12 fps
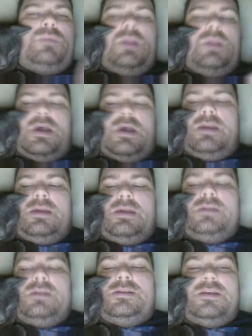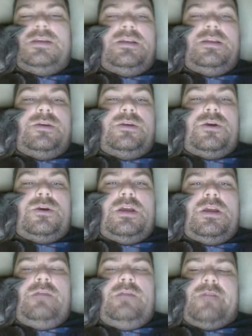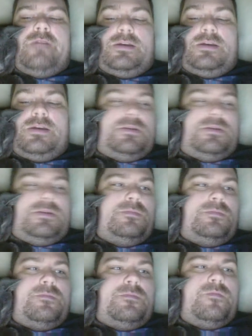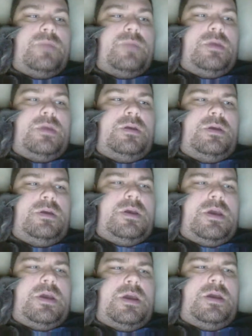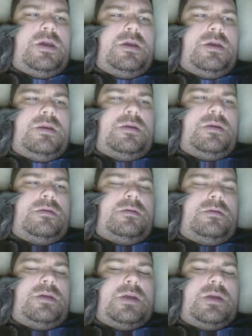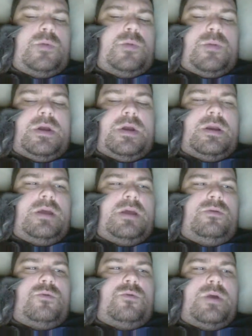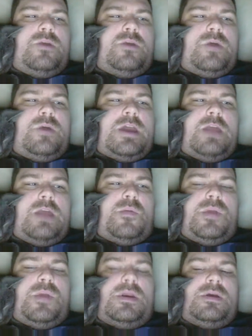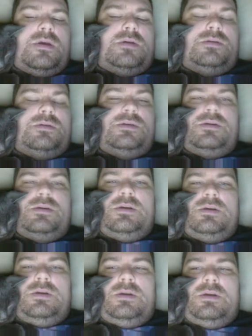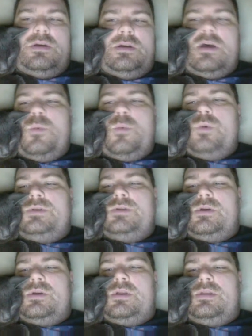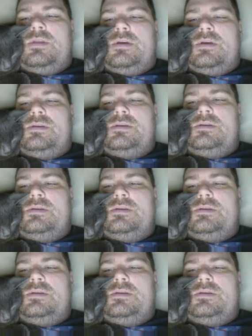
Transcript: I did send her an invite. And cameraman. I don't quite know what cameraman does. I'm always looking at this.